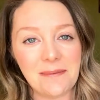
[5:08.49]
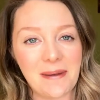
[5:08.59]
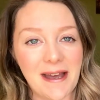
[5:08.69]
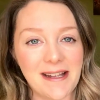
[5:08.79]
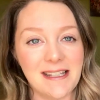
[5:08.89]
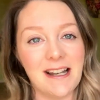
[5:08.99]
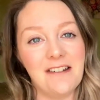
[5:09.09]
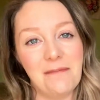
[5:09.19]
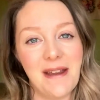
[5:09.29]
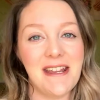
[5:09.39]
Bear, to kind
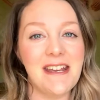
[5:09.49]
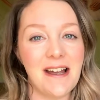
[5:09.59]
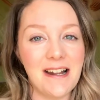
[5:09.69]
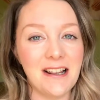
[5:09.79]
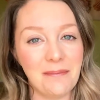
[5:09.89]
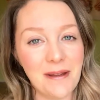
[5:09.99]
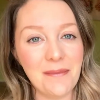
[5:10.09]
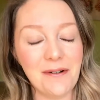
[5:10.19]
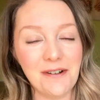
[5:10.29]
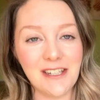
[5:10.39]
of make it a little bit
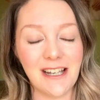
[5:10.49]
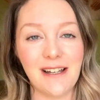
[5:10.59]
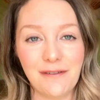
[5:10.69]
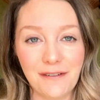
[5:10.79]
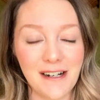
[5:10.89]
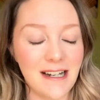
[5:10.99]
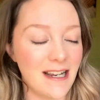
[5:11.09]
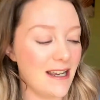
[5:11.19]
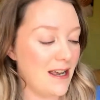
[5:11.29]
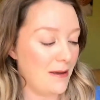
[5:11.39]
more
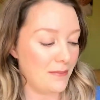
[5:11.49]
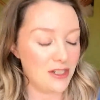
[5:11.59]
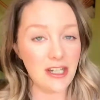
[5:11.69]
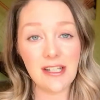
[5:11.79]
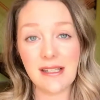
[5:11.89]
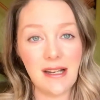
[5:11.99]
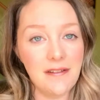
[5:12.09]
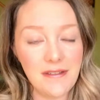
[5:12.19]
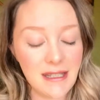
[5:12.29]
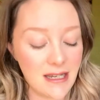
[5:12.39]
child-friendly. But she just
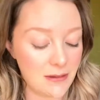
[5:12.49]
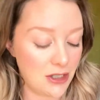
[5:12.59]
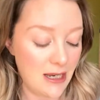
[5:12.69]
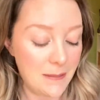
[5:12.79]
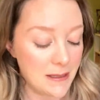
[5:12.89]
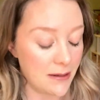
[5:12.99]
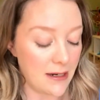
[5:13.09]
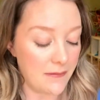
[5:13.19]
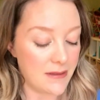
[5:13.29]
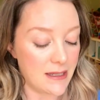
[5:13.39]
loves it. She absolutely
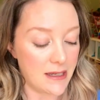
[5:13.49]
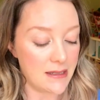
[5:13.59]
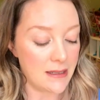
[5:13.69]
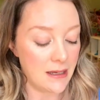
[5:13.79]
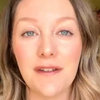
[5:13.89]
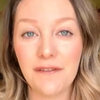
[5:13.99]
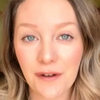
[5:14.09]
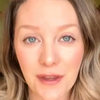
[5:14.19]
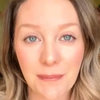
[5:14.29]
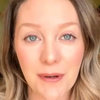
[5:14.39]
loves it. The
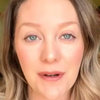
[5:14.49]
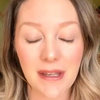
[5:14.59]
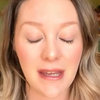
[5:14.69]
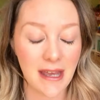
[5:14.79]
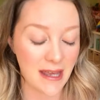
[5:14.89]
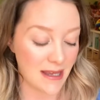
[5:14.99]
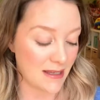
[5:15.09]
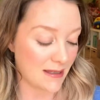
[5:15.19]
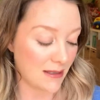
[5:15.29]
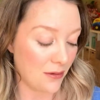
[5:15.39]
fourth book
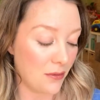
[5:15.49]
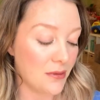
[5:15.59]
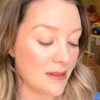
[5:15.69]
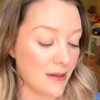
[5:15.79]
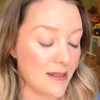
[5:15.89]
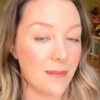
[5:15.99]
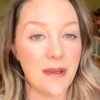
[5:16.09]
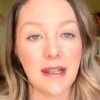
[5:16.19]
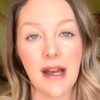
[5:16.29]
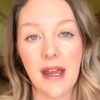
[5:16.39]
is also
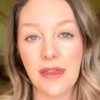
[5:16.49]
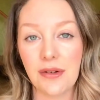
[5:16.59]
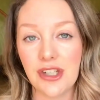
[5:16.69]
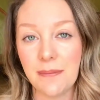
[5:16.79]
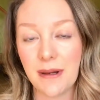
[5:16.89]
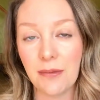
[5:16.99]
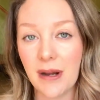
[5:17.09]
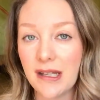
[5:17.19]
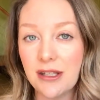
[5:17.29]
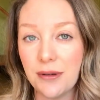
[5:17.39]
something that I thought she'd be
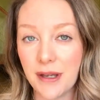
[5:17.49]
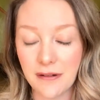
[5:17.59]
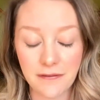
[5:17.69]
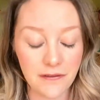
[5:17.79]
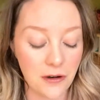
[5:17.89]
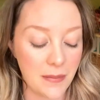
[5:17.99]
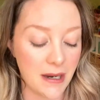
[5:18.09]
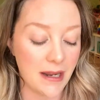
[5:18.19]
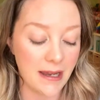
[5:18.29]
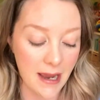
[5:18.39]
way too young for,
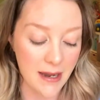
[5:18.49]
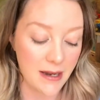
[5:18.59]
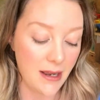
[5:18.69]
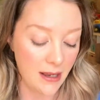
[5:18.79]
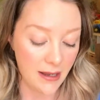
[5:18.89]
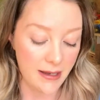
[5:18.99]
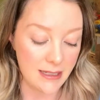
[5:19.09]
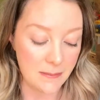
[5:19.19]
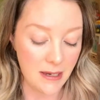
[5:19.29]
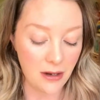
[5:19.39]
but again, it
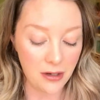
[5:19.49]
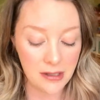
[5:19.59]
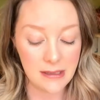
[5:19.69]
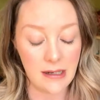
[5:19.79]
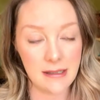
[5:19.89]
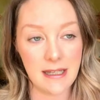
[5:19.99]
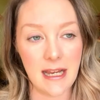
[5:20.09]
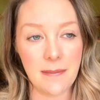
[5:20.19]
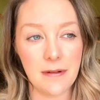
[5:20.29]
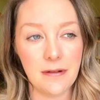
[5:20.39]
has been on our side
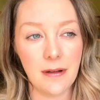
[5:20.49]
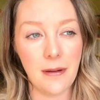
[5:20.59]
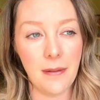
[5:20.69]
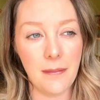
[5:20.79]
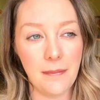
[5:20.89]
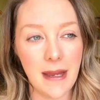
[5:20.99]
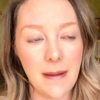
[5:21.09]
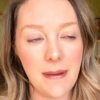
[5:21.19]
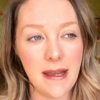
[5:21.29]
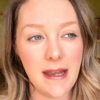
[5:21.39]
table
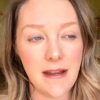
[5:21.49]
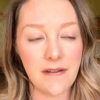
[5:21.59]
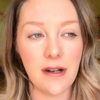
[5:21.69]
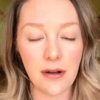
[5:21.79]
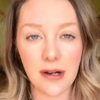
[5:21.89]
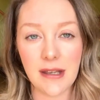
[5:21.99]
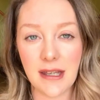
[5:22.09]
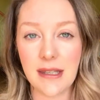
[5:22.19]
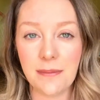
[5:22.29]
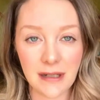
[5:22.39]
maybe even longer
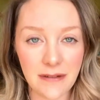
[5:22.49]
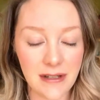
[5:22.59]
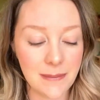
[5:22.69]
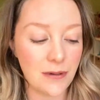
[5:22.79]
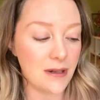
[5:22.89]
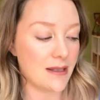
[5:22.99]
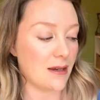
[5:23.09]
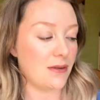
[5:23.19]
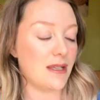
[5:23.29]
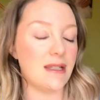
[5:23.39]
than the previous book.
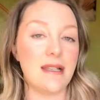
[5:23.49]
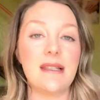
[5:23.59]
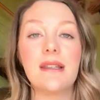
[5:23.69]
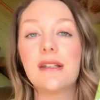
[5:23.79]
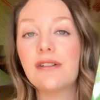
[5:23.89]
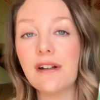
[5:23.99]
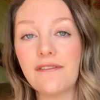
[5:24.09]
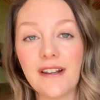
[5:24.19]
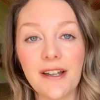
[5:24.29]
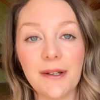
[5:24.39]
So this is The
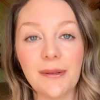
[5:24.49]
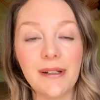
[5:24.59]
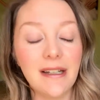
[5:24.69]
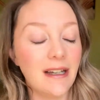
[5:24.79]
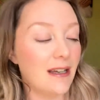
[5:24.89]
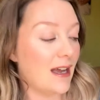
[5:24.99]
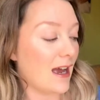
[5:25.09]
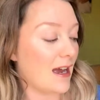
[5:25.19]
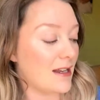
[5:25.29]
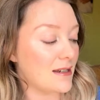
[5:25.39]
Gruffalo.
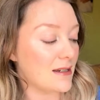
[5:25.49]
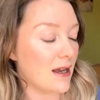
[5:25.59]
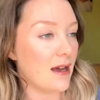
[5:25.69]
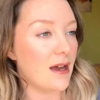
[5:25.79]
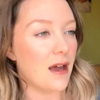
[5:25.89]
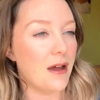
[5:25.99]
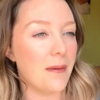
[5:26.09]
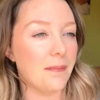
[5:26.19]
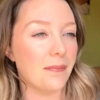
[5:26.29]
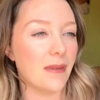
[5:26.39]
And
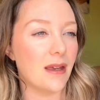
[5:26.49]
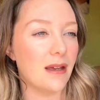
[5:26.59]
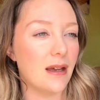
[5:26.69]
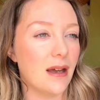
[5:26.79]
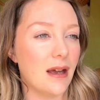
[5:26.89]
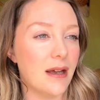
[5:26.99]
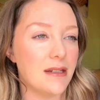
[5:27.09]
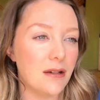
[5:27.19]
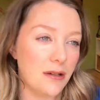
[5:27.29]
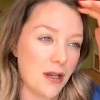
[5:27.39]
I
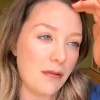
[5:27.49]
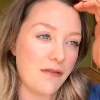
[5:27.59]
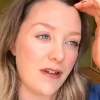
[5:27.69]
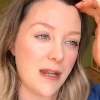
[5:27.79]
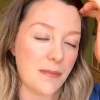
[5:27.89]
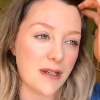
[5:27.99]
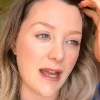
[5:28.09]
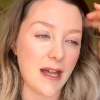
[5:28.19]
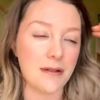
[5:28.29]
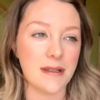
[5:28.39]
don't know if
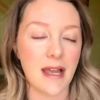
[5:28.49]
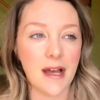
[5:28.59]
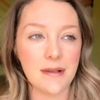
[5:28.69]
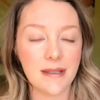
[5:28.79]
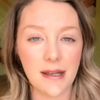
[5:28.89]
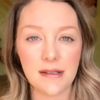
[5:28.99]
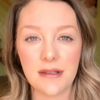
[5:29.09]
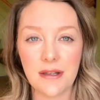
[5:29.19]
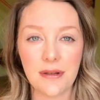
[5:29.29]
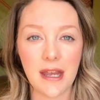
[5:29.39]
anybody else outside of
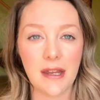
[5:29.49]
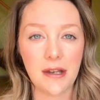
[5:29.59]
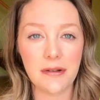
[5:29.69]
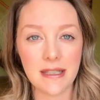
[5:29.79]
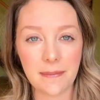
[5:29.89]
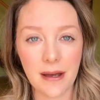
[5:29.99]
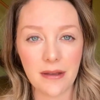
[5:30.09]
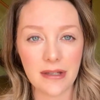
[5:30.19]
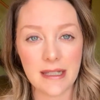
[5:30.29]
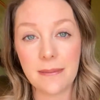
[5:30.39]
the UK knows
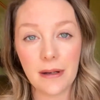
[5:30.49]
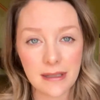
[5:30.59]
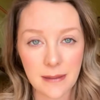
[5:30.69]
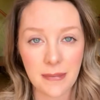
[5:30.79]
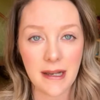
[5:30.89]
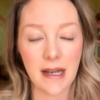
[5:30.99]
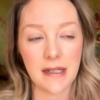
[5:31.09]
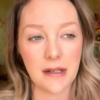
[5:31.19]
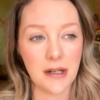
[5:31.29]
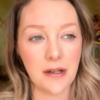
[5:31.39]
about this, possibly, I
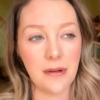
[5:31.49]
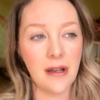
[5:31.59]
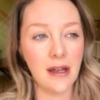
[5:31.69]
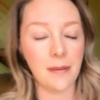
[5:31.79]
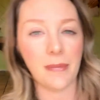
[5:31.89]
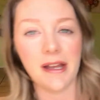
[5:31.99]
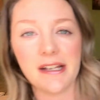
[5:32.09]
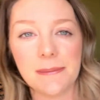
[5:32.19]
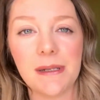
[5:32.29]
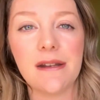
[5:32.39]
don't know. My
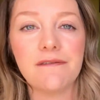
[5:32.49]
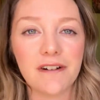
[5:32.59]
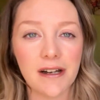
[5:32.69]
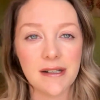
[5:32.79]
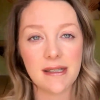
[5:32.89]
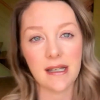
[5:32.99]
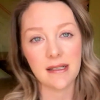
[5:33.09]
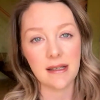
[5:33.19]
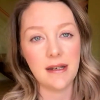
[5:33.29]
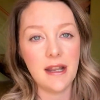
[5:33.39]
husband in France
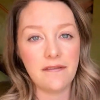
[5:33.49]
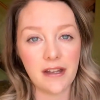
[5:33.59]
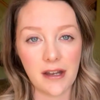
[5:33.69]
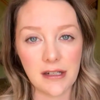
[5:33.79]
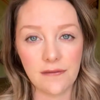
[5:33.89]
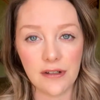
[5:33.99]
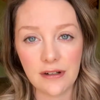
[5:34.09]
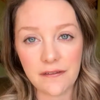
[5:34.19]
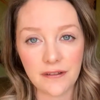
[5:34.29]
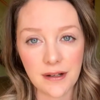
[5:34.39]
has never heard of the
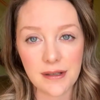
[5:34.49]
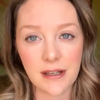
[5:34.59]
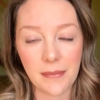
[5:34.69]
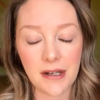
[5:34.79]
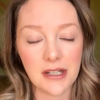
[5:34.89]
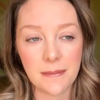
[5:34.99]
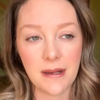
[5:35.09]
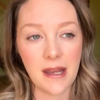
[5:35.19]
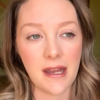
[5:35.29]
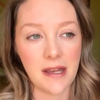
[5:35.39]
Gruffalo, so it might just
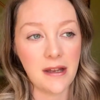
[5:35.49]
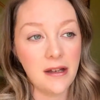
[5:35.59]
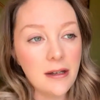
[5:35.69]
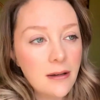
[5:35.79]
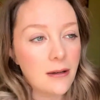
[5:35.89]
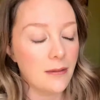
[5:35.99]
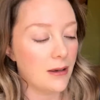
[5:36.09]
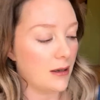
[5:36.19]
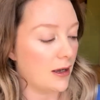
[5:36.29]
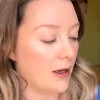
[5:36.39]
be
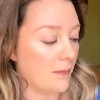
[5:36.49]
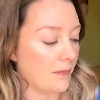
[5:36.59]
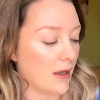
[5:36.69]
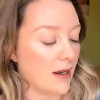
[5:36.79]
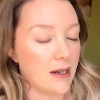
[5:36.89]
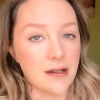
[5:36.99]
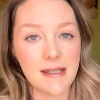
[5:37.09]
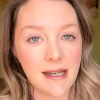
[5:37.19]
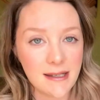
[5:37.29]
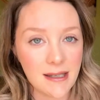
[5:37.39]
an
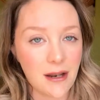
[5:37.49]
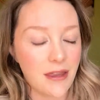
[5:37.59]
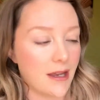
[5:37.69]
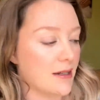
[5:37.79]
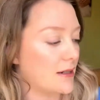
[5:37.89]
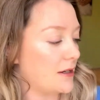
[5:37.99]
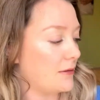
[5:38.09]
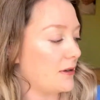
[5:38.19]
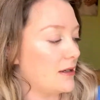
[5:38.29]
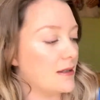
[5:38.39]
Anglo-Saxon thing, I don't know.
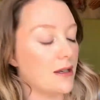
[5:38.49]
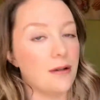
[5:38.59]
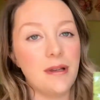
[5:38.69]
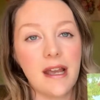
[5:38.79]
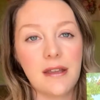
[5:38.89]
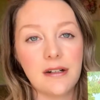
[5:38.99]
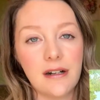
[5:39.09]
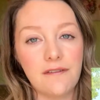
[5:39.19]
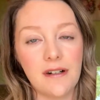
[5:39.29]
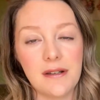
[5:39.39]
So yeah, the
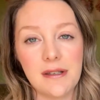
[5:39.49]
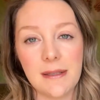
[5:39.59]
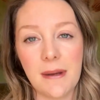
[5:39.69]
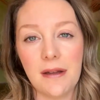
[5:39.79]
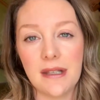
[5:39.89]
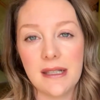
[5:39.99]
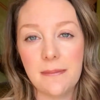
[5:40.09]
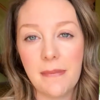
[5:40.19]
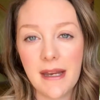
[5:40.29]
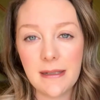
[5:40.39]
Gruffalo is about this
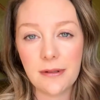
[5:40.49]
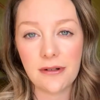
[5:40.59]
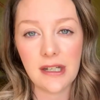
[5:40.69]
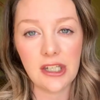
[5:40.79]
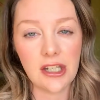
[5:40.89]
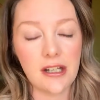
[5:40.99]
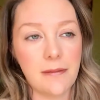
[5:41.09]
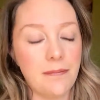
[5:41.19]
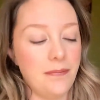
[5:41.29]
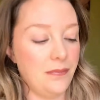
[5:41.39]
made-up
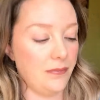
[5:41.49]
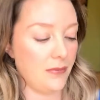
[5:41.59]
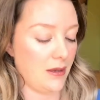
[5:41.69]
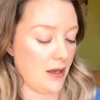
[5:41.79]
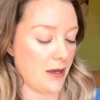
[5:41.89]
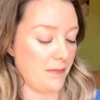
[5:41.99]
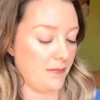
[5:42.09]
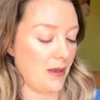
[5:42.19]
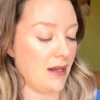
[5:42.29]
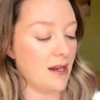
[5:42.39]
creature, and
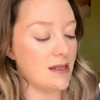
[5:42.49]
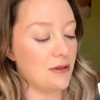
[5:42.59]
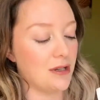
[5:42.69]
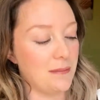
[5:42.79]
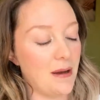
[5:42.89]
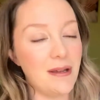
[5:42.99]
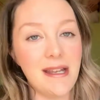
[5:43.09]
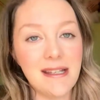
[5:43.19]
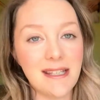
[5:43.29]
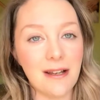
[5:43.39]
again it's talking about
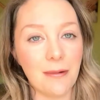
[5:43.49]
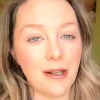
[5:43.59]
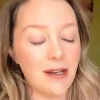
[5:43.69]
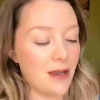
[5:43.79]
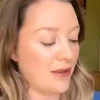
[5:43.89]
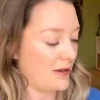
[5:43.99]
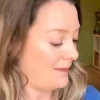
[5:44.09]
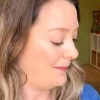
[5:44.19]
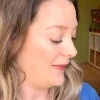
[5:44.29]
eating one another.